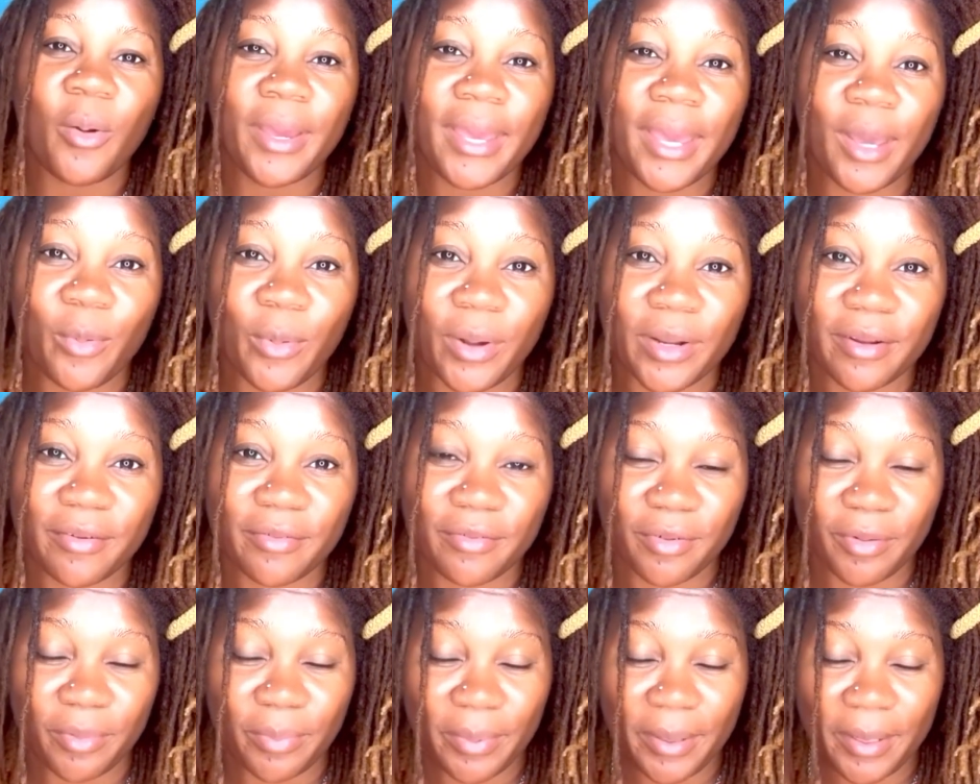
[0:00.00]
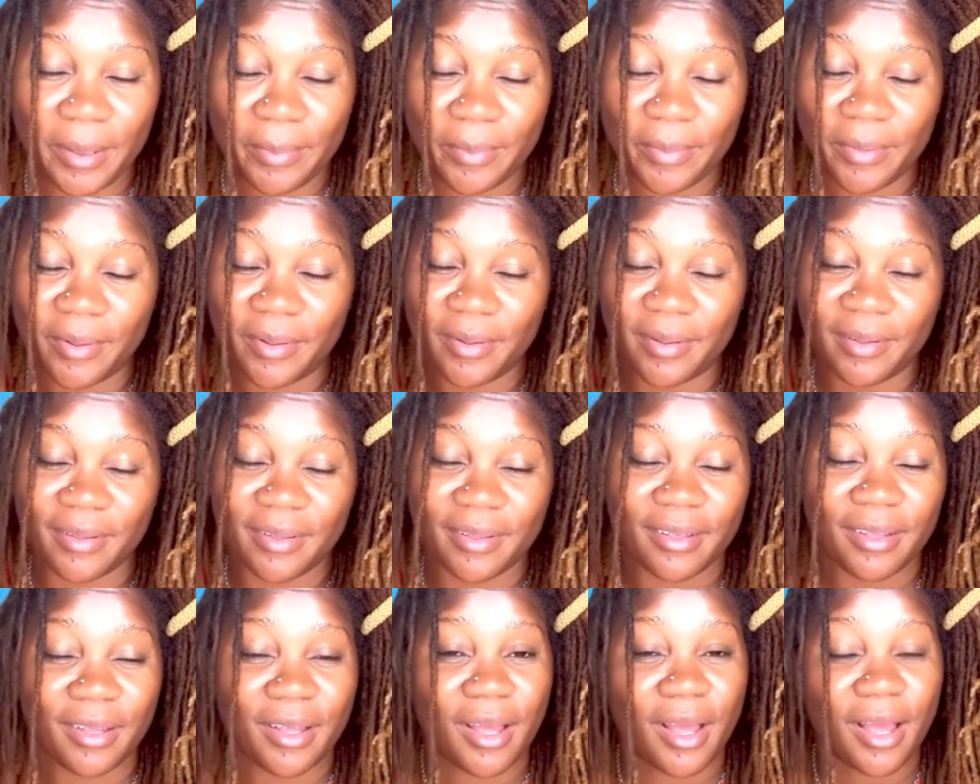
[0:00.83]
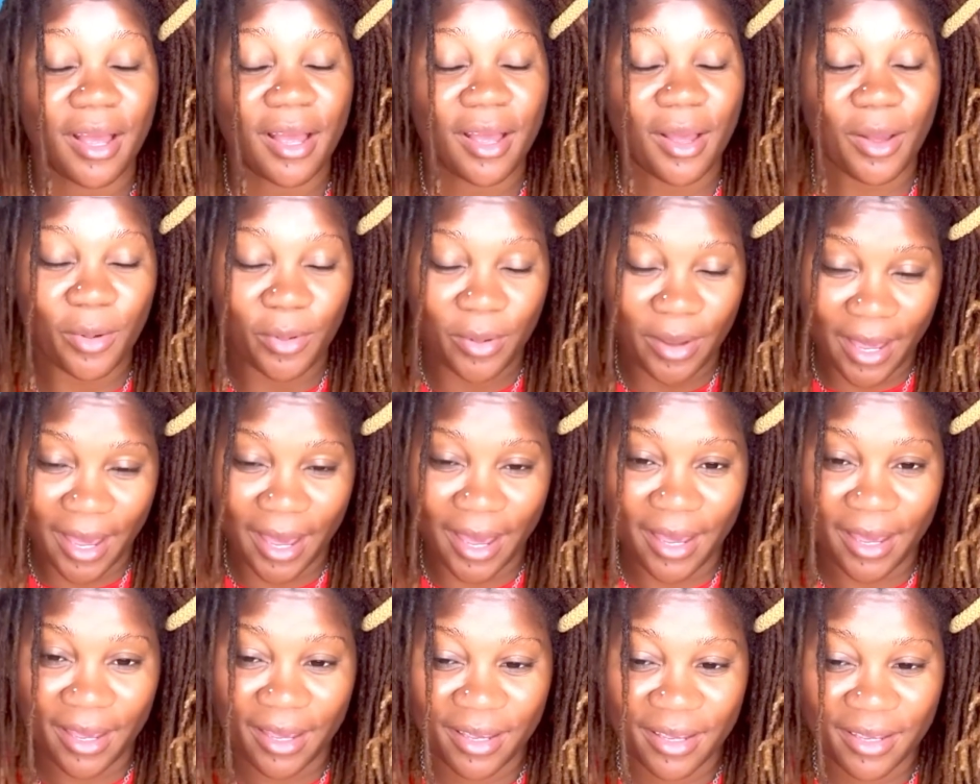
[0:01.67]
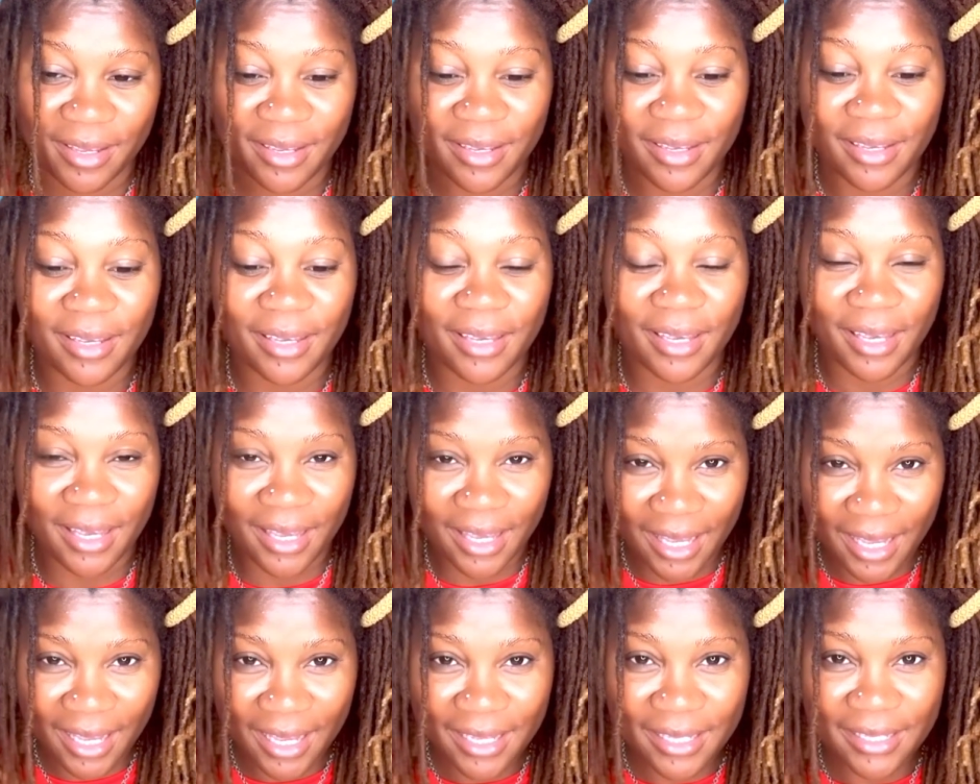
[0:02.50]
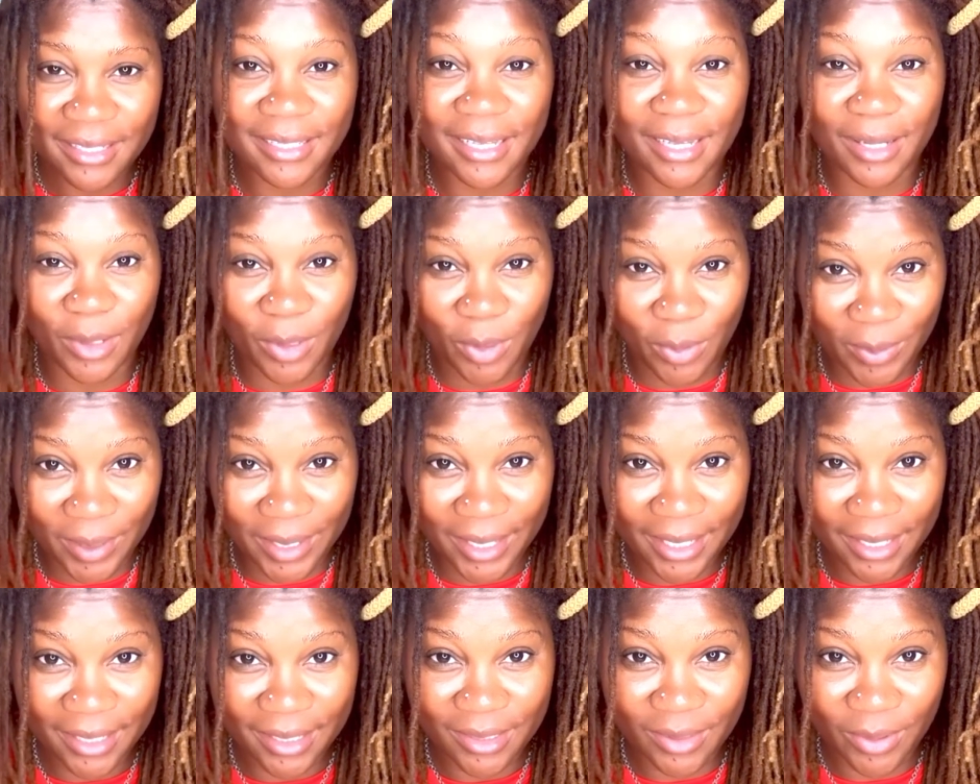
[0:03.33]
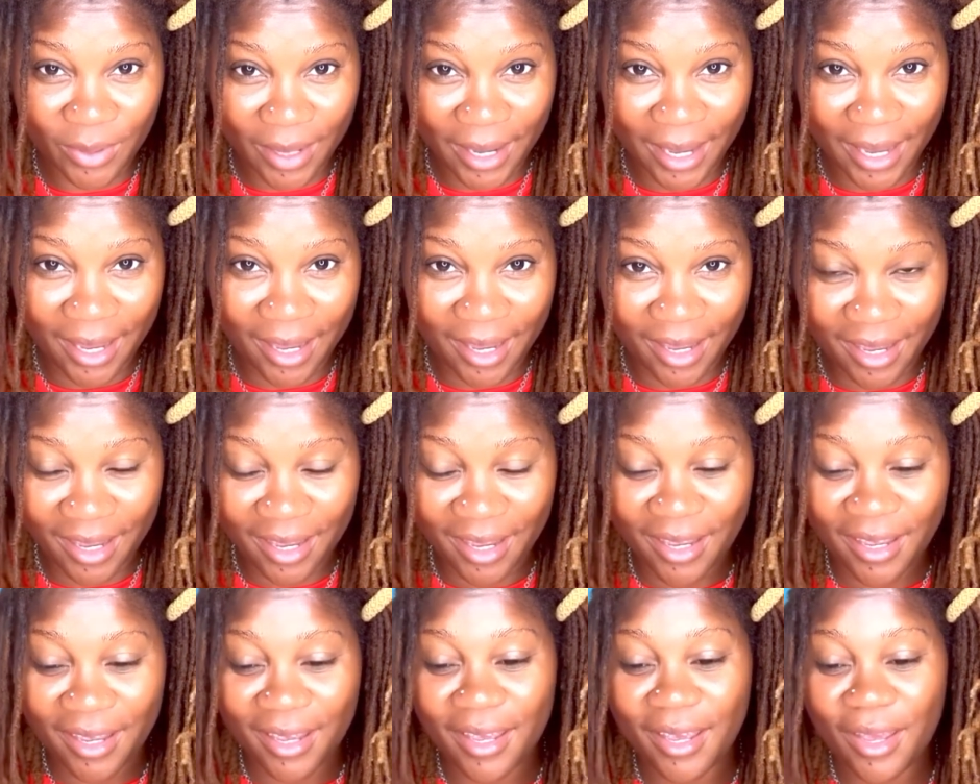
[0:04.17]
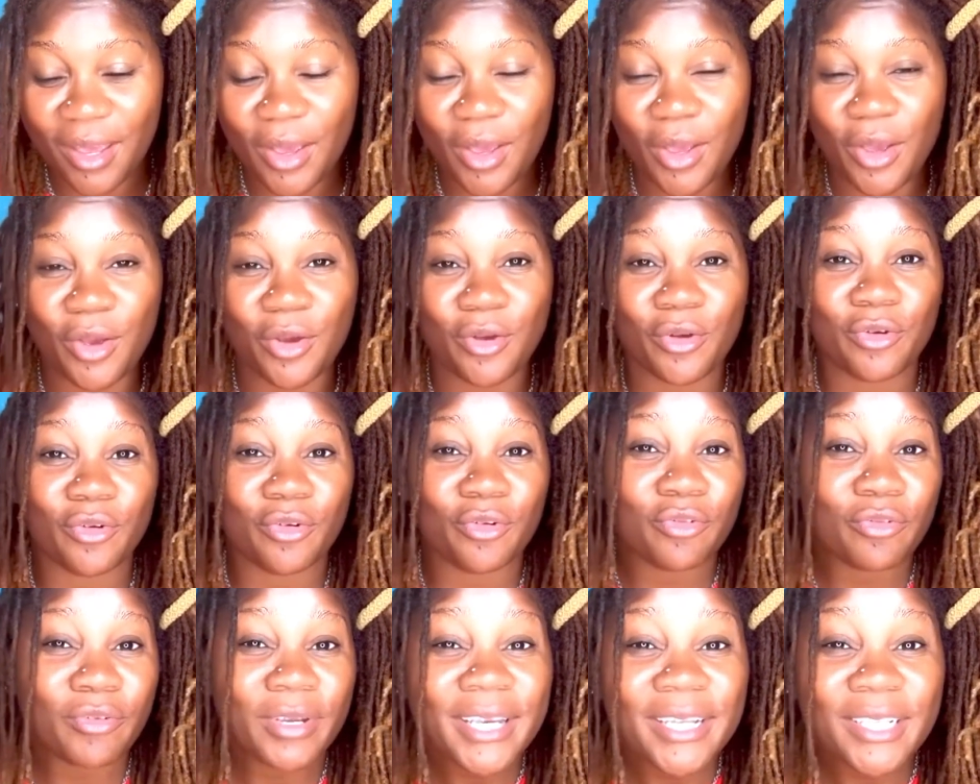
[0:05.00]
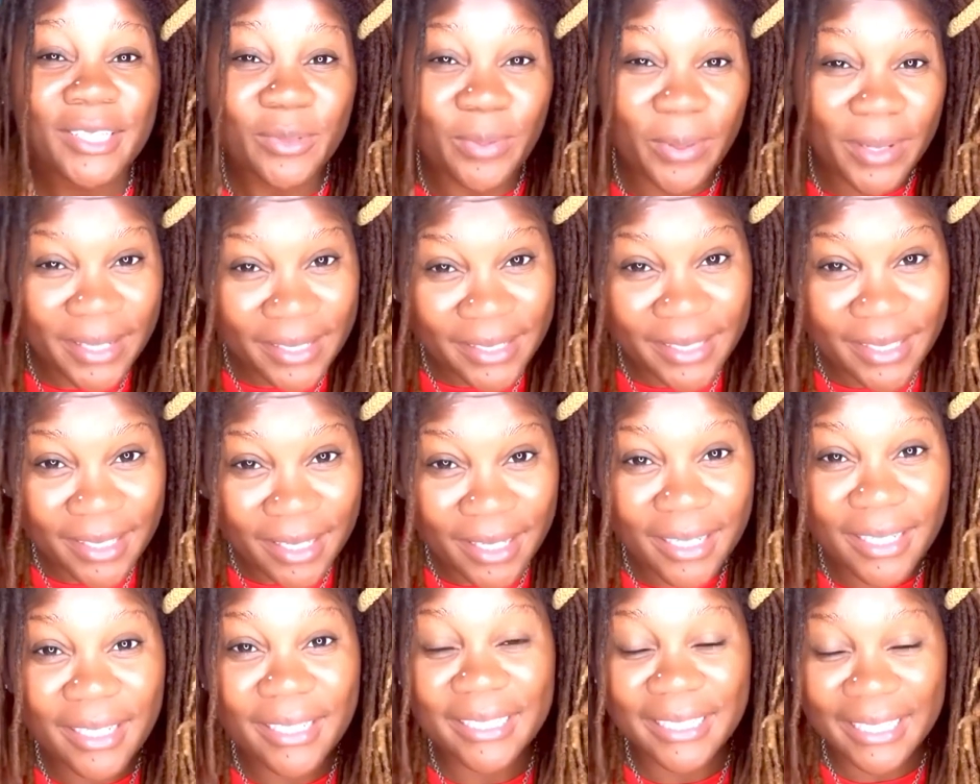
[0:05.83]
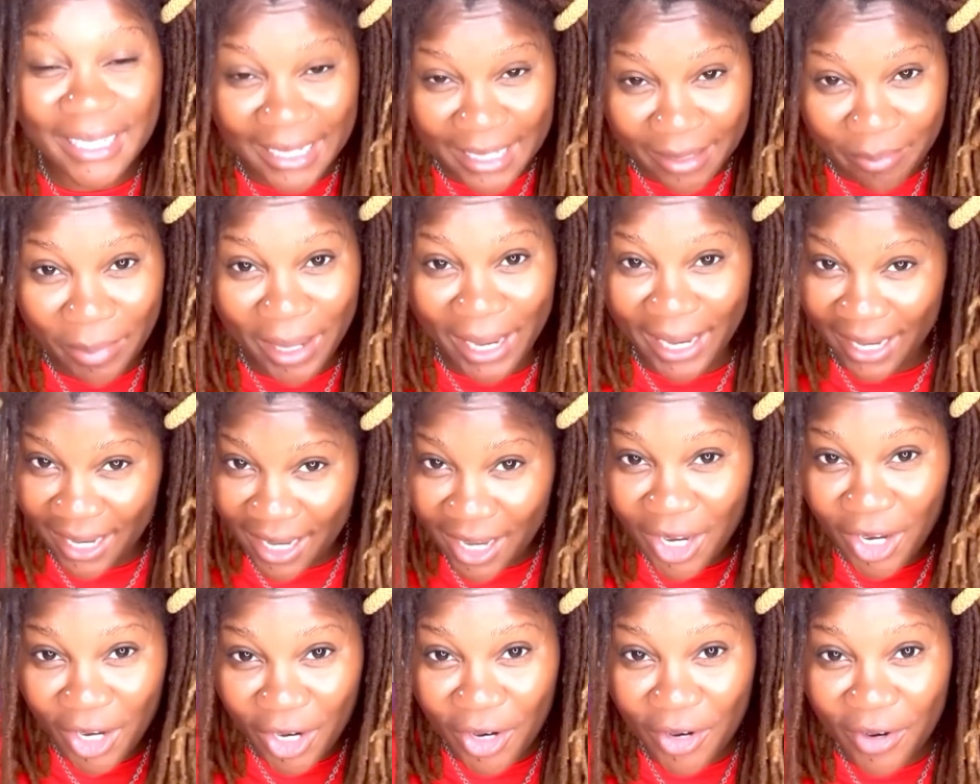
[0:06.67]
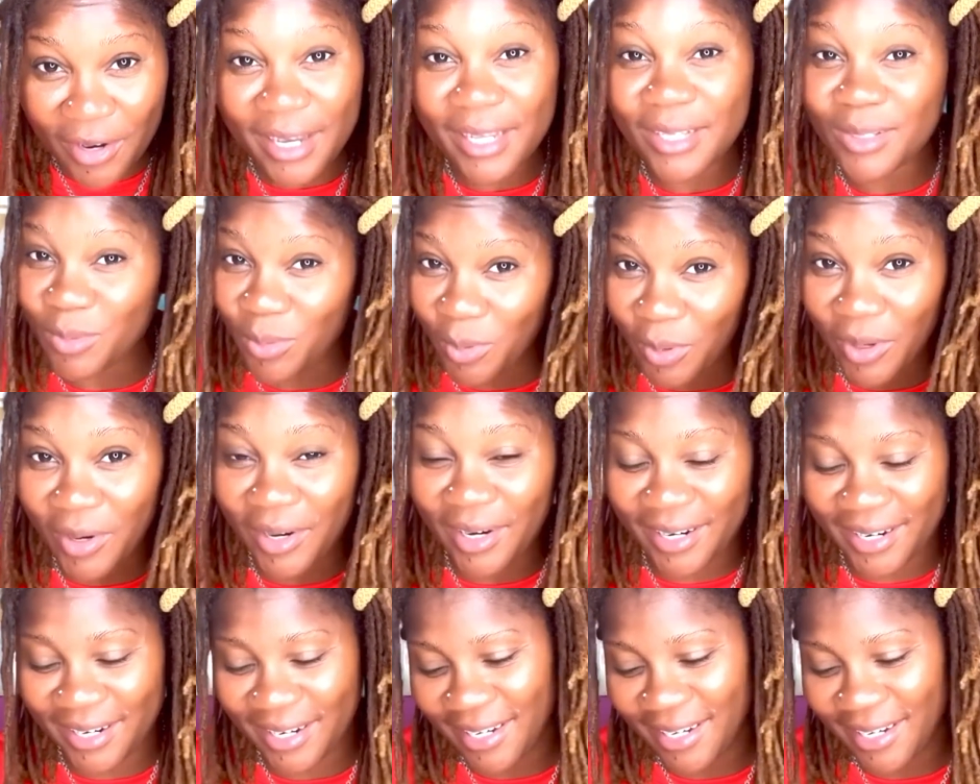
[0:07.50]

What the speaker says: Okay, wonderful people. Okay, kings and queens. Okay, retwisting my hair is work,